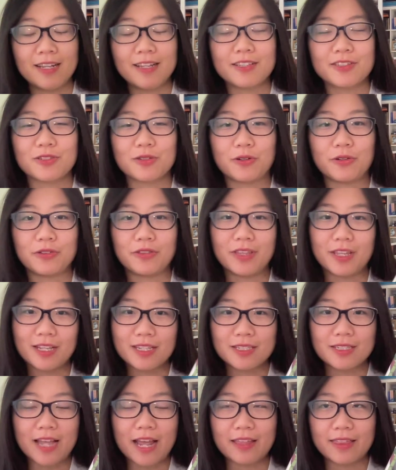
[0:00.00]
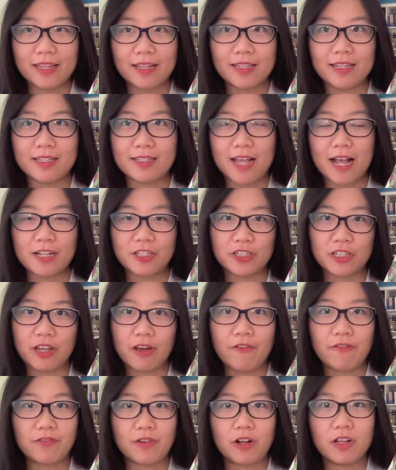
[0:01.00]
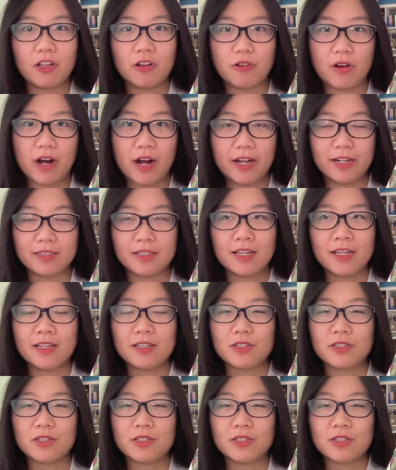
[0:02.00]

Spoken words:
So this I think is actually a follow-on